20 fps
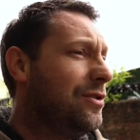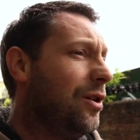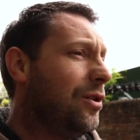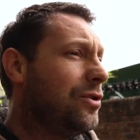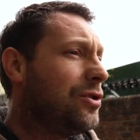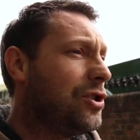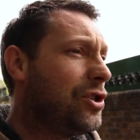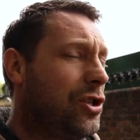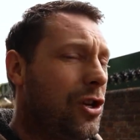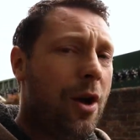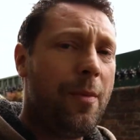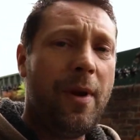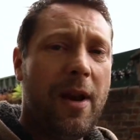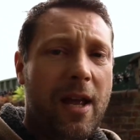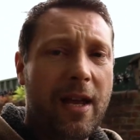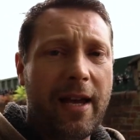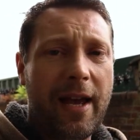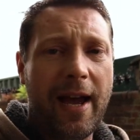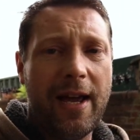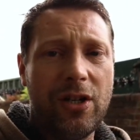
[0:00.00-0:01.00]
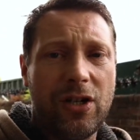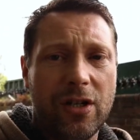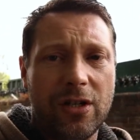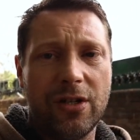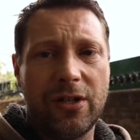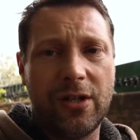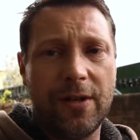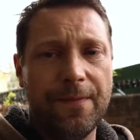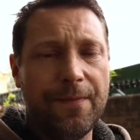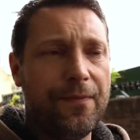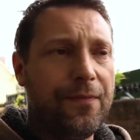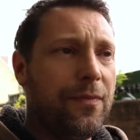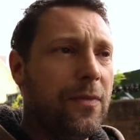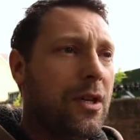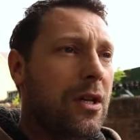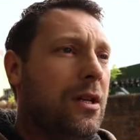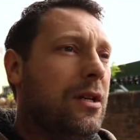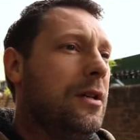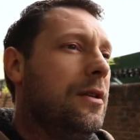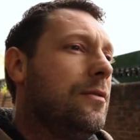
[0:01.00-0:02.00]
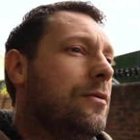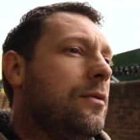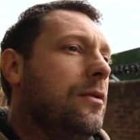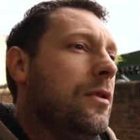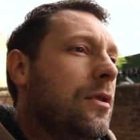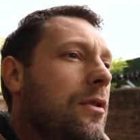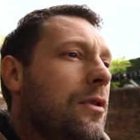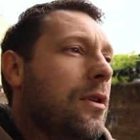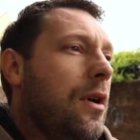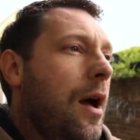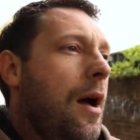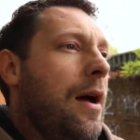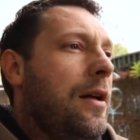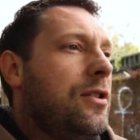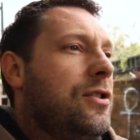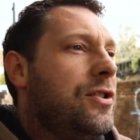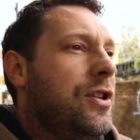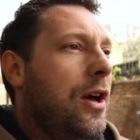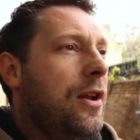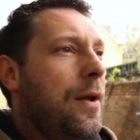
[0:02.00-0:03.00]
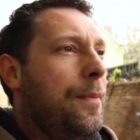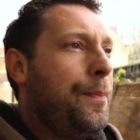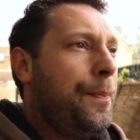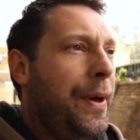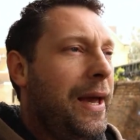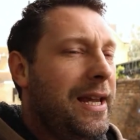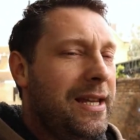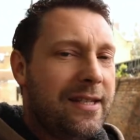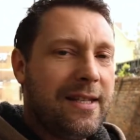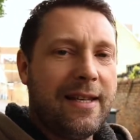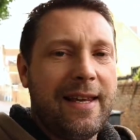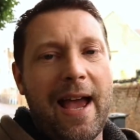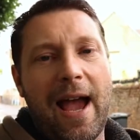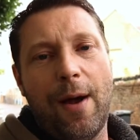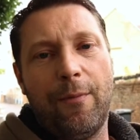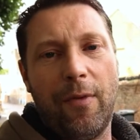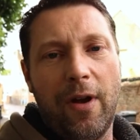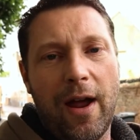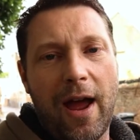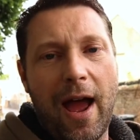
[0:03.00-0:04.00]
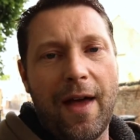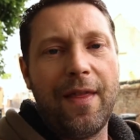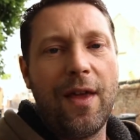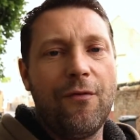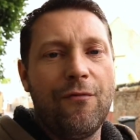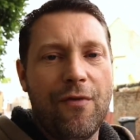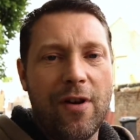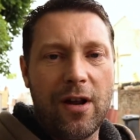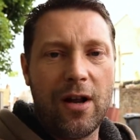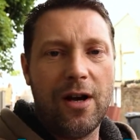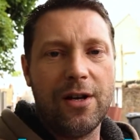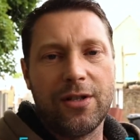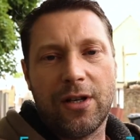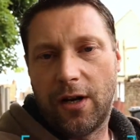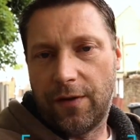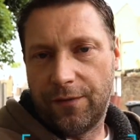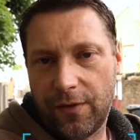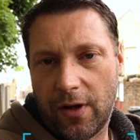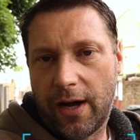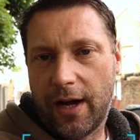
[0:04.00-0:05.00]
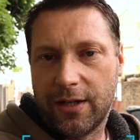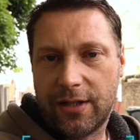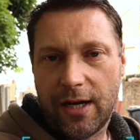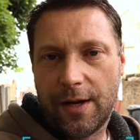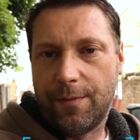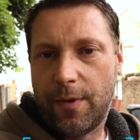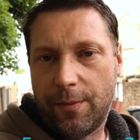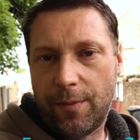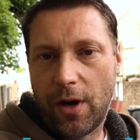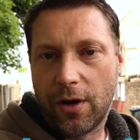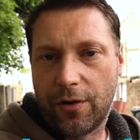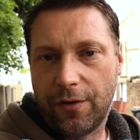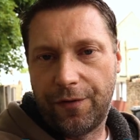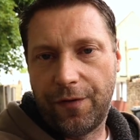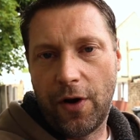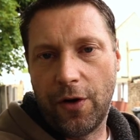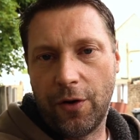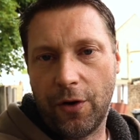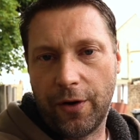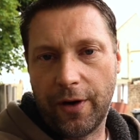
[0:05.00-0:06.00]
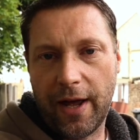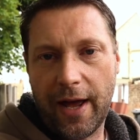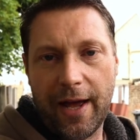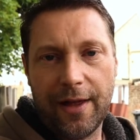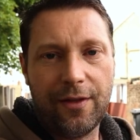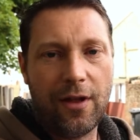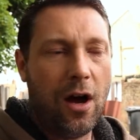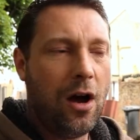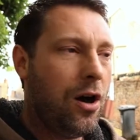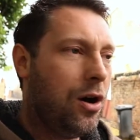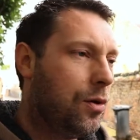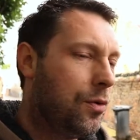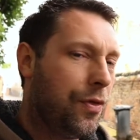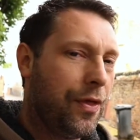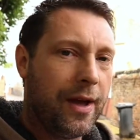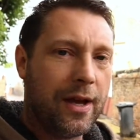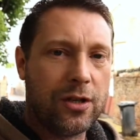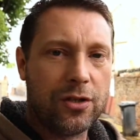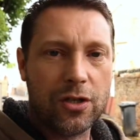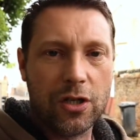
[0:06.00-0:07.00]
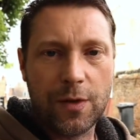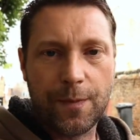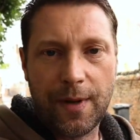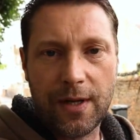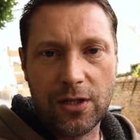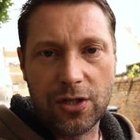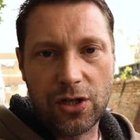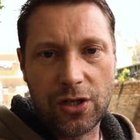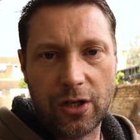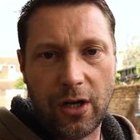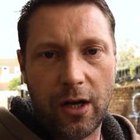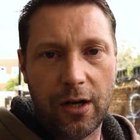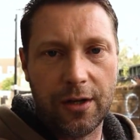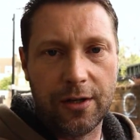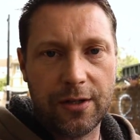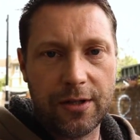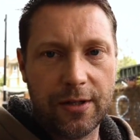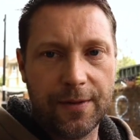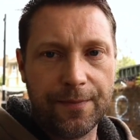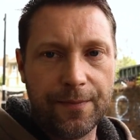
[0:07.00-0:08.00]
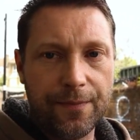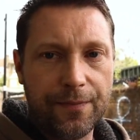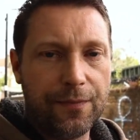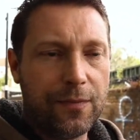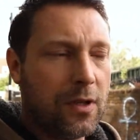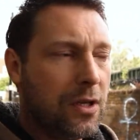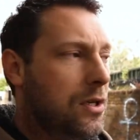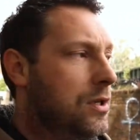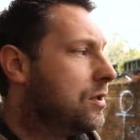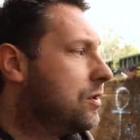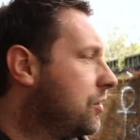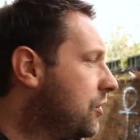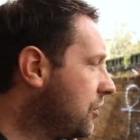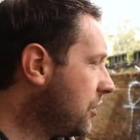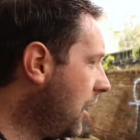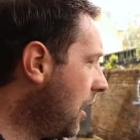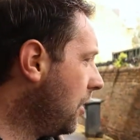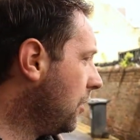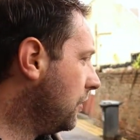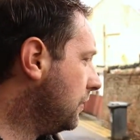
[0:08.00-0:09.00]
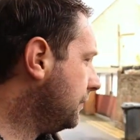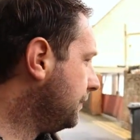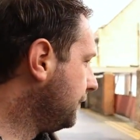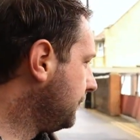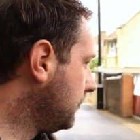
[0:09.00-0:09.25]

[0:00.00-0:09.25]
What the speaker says: on so many occasions, done a piece to camera and then realized I've not actually had my microphone on and the whole thing's just been silent. So